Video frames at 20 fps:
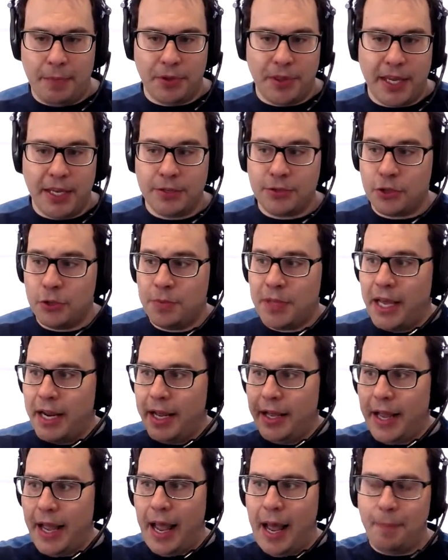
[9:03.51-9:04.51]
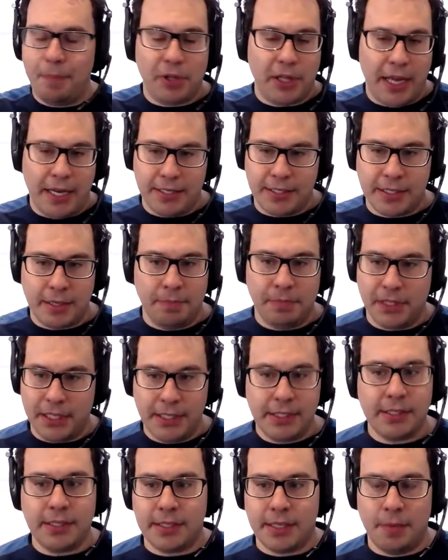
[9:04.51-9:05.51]
They assume that Apple has some
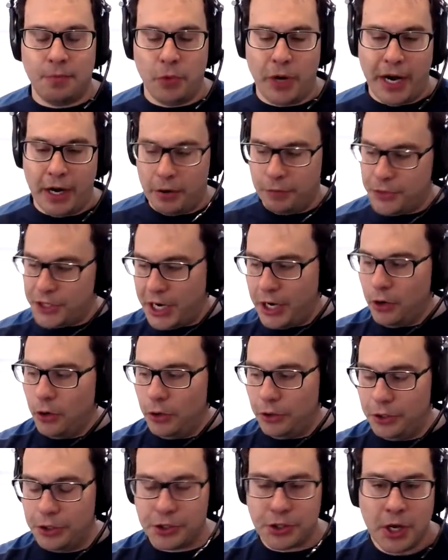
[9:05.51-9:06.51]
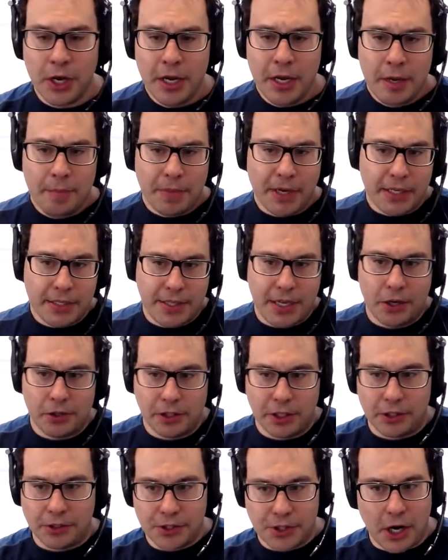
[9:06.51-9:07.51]
list somewhere of shareholders because their
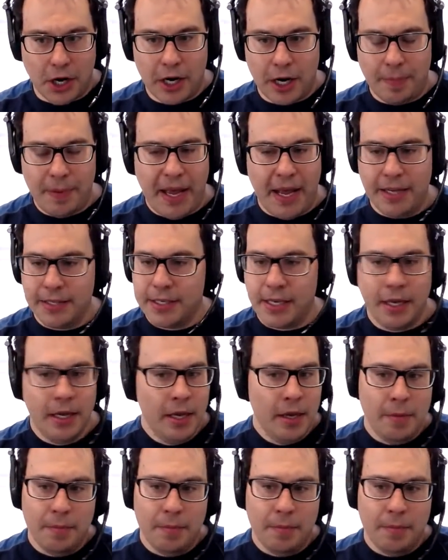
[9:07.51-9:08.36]
little startup has it.